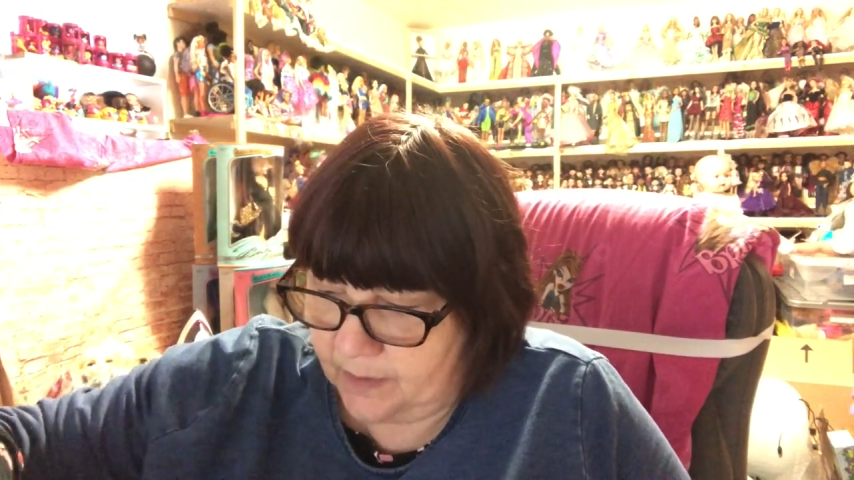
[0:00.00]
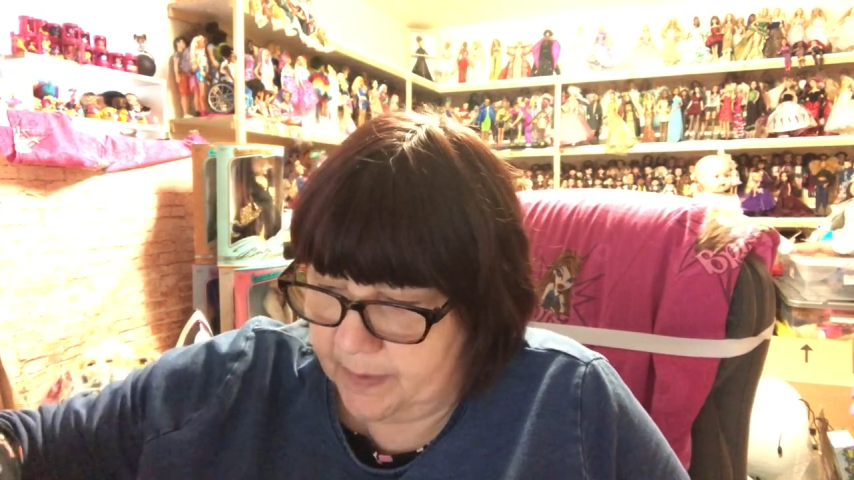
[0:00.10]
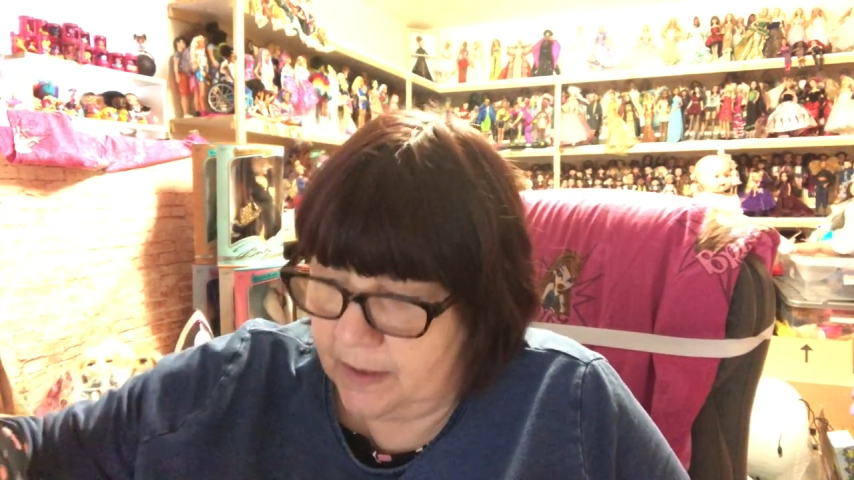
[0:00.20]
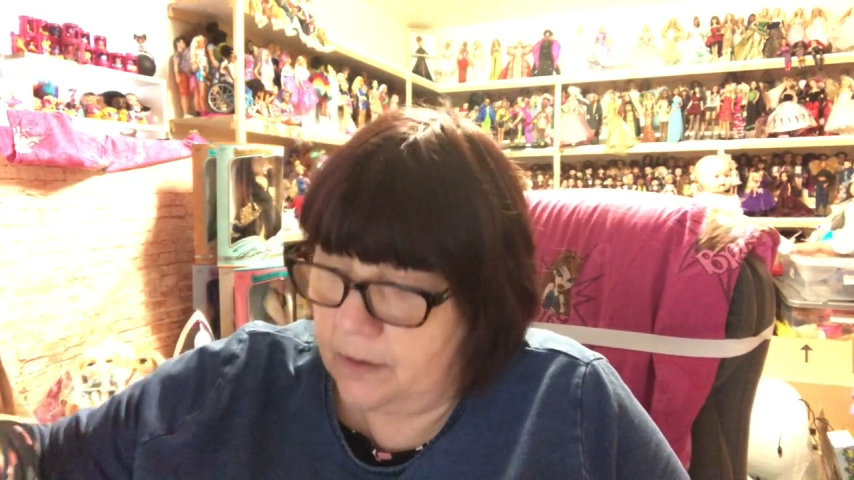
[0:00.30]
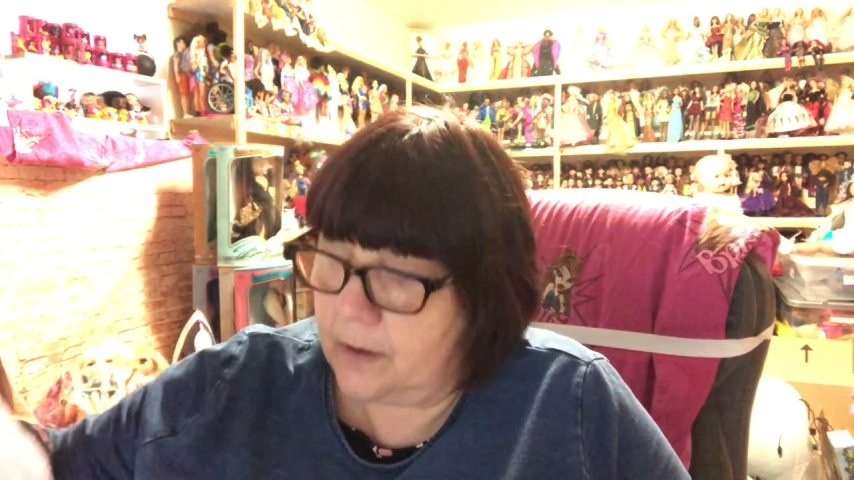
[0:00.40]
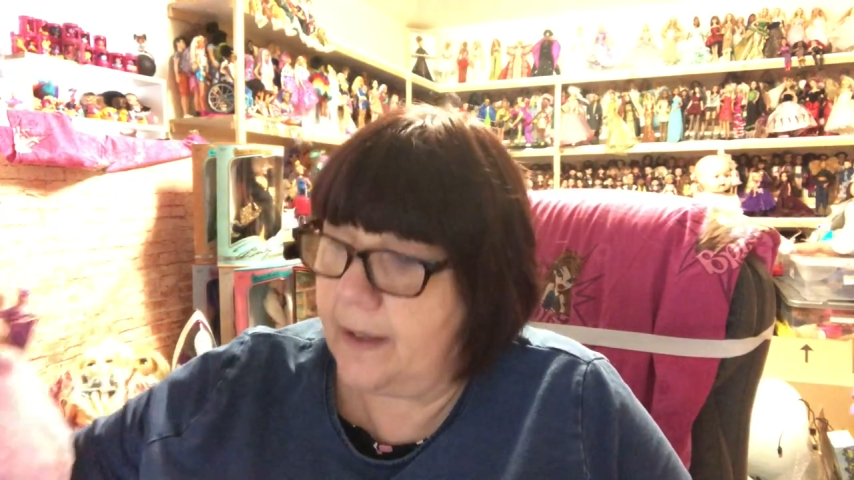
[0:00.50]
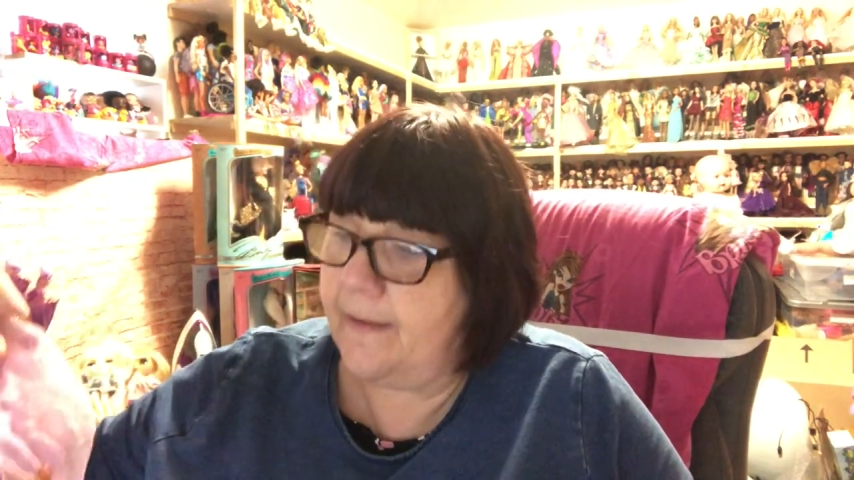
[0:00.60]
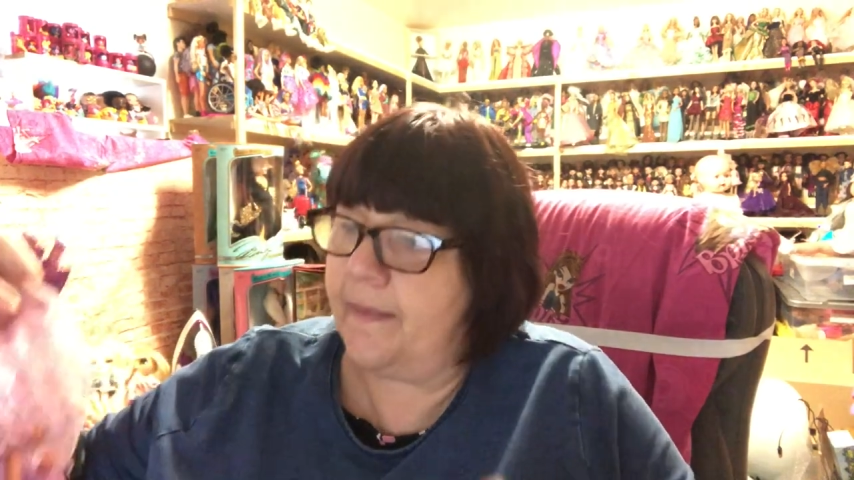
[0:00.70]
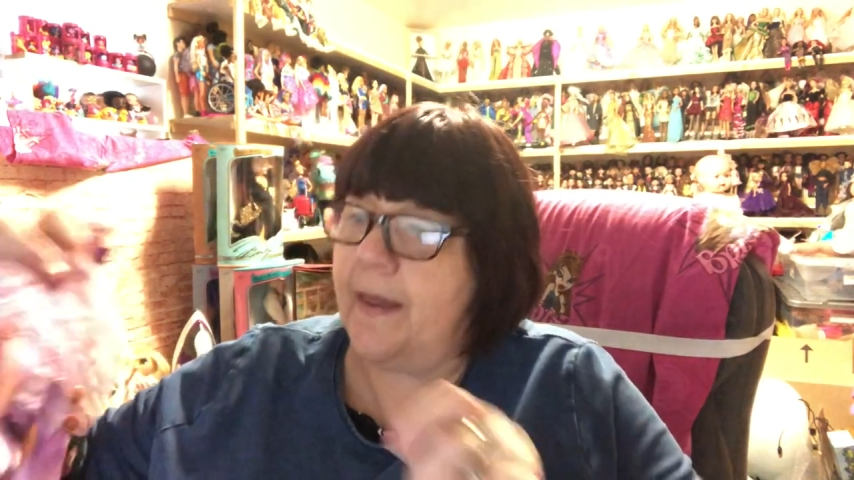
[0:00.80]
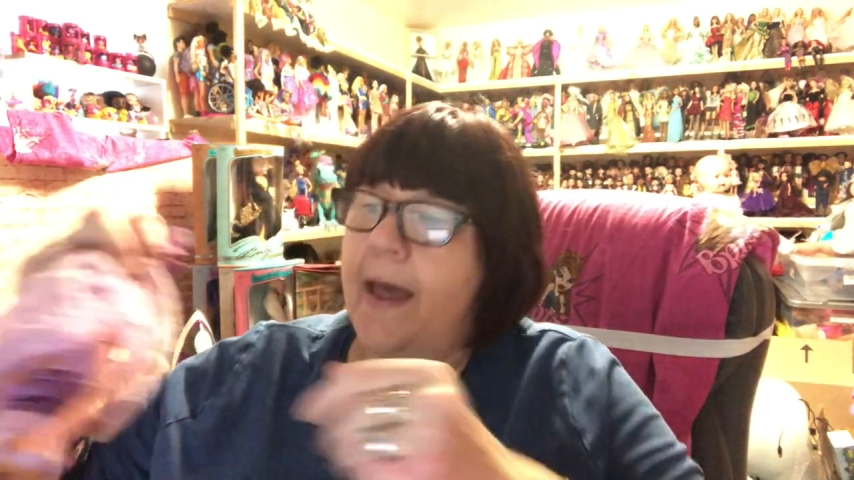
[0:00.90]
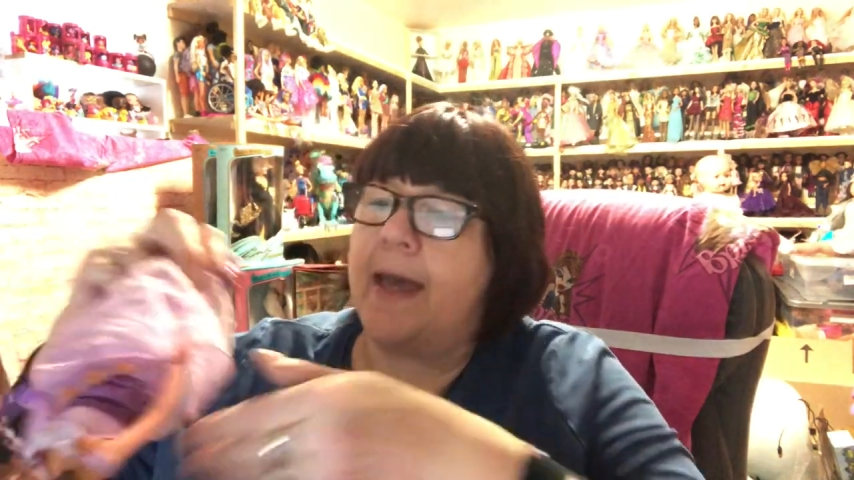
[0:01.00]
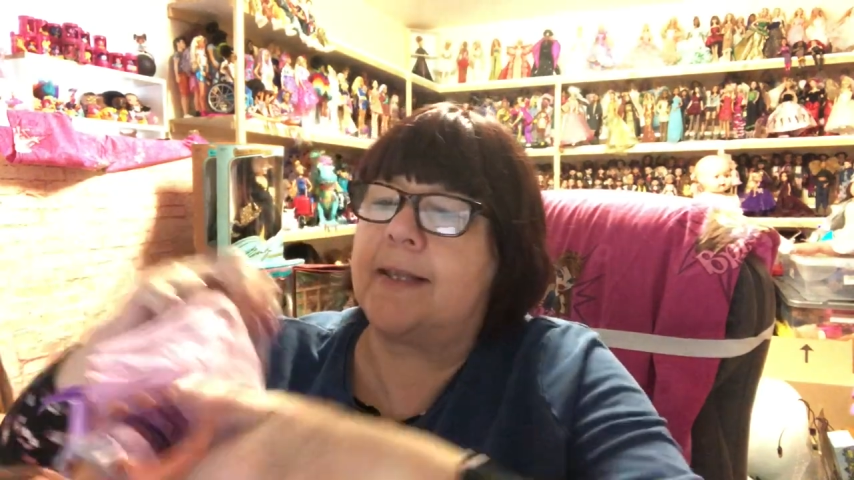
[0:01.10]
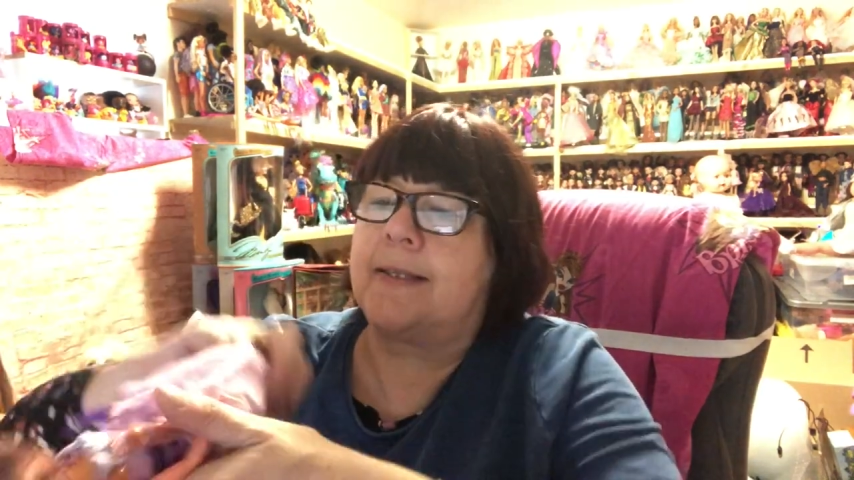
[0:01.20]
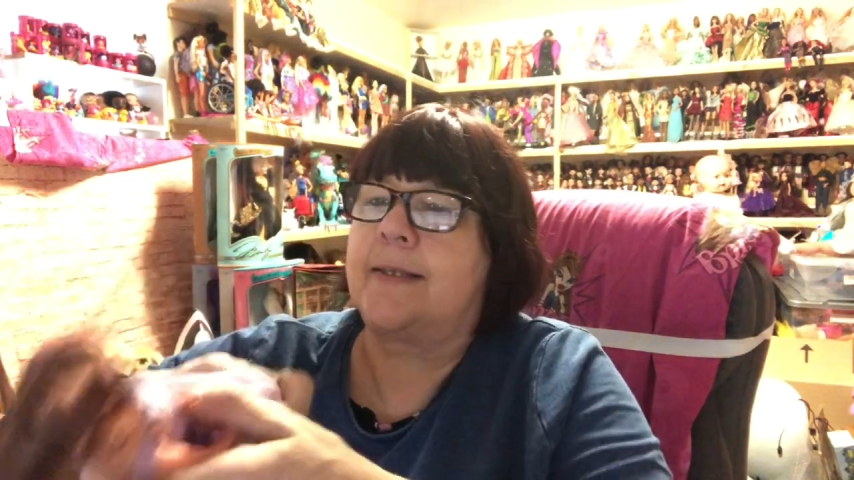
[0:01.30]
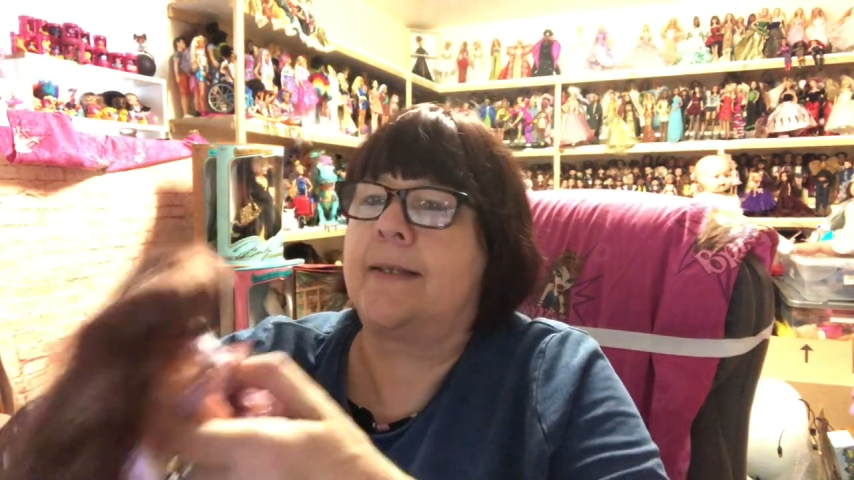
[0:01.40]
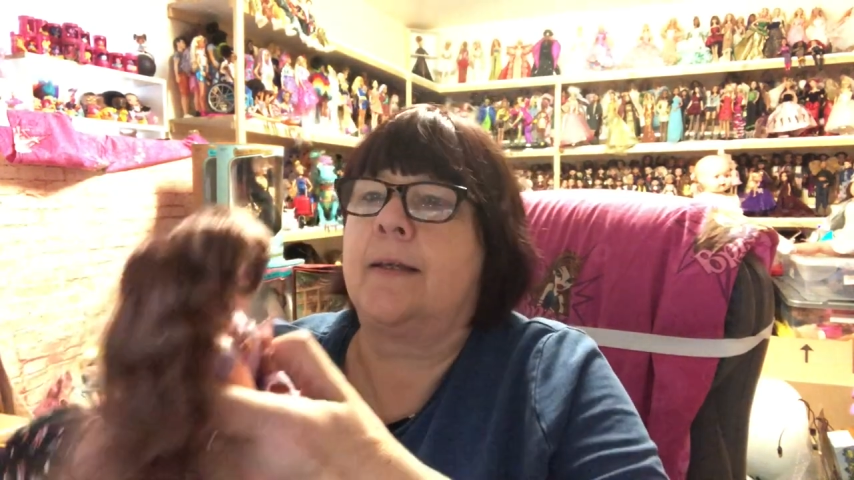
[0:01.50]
but look at this.